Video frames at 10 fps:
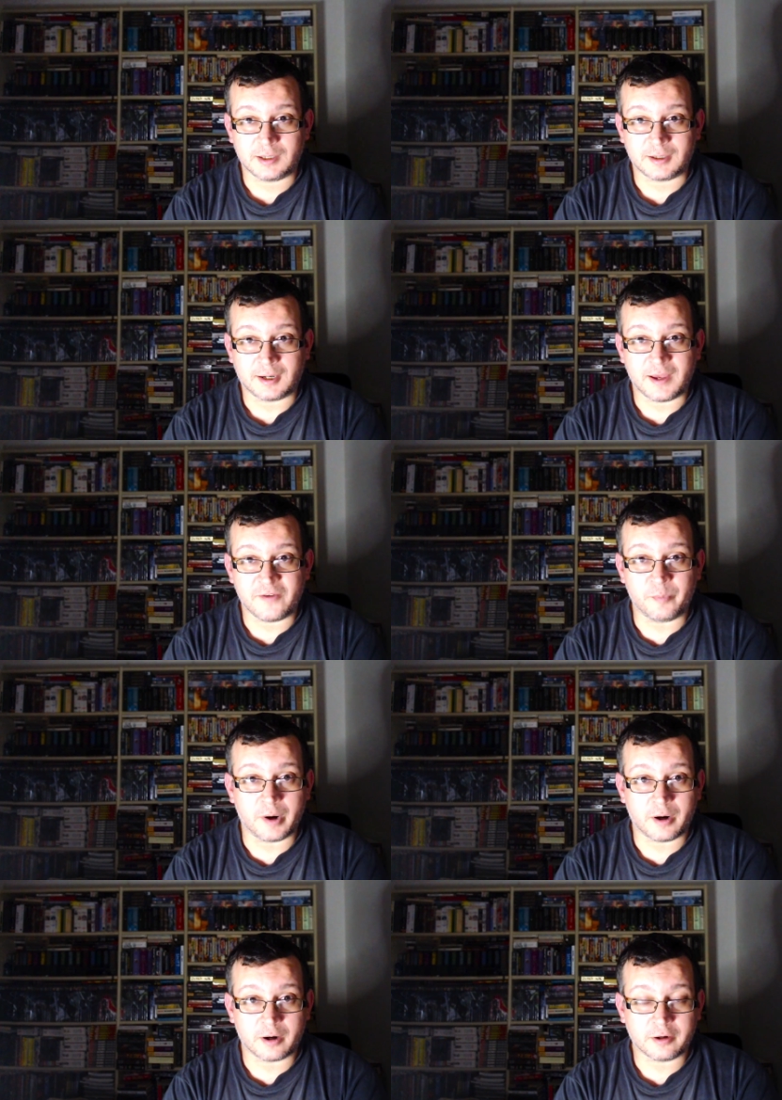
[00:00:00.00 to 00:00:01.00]
Clive
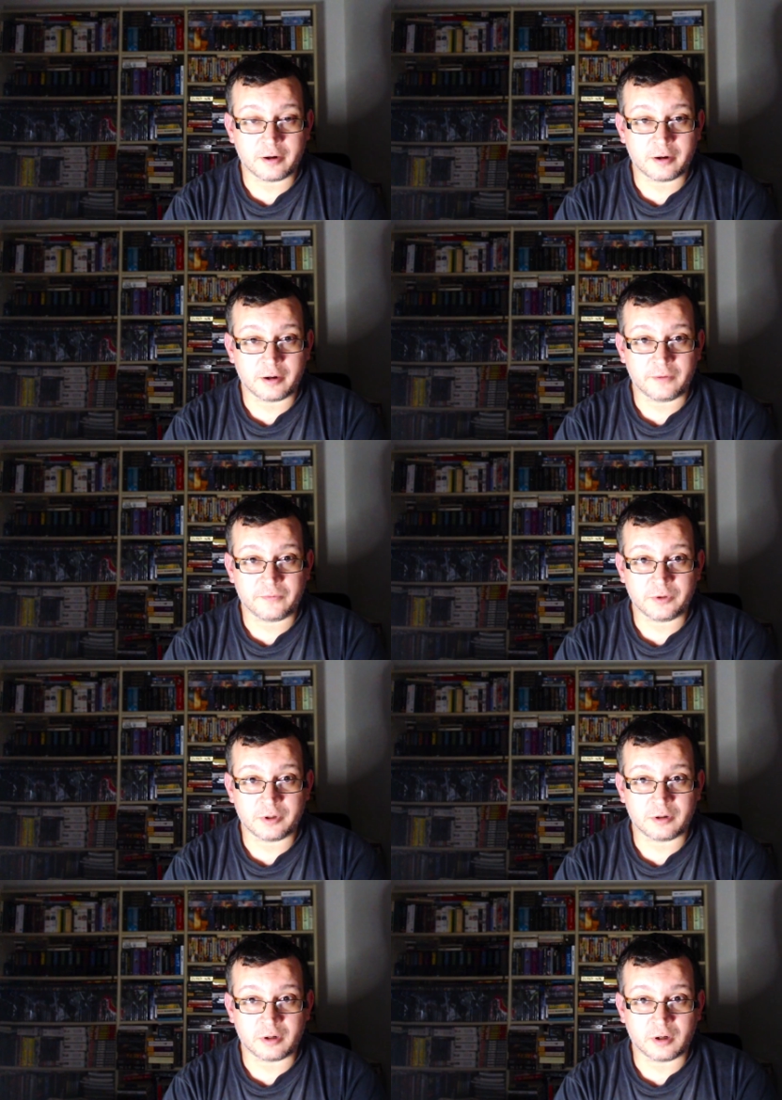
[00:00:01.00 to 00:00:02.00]
Barker, if you're
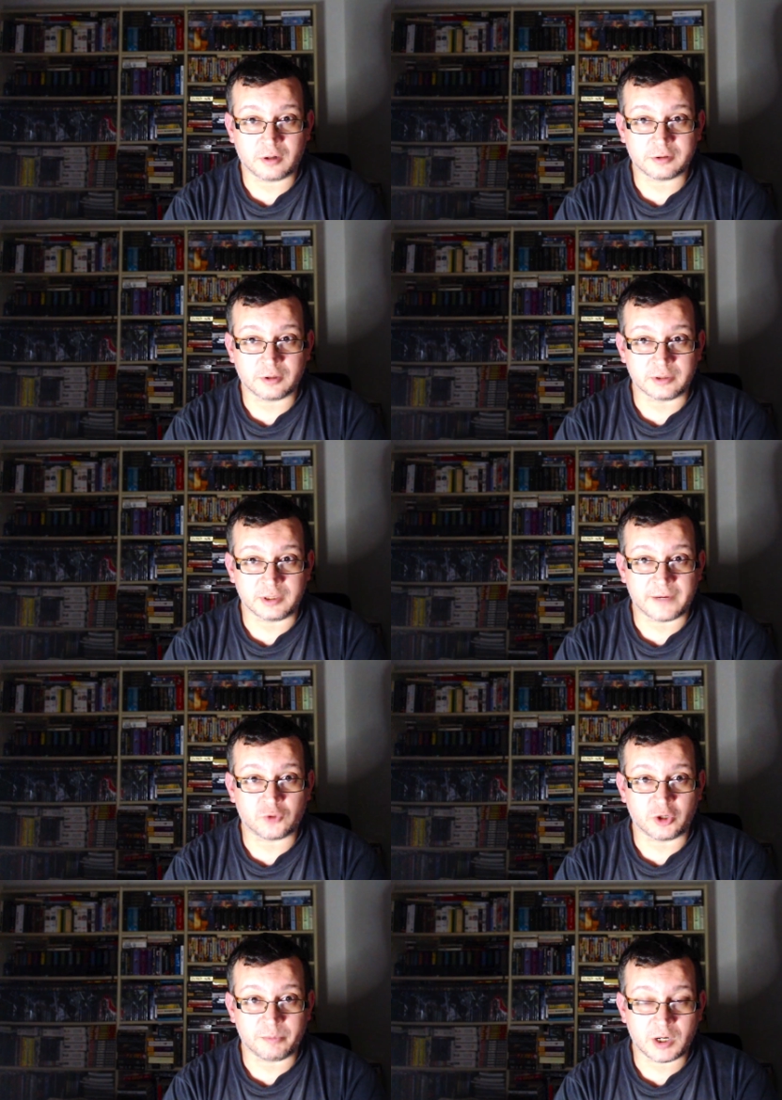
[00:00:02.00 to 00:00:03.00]
not old enough to
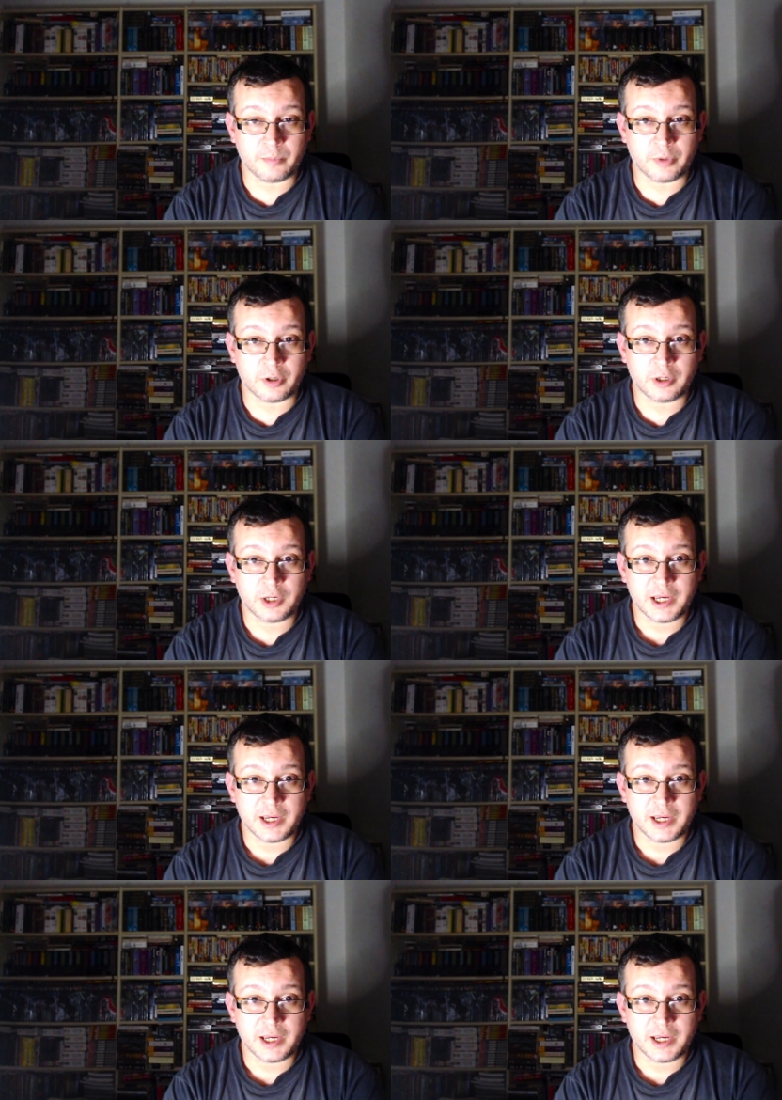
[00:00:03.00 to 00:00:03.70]
remember,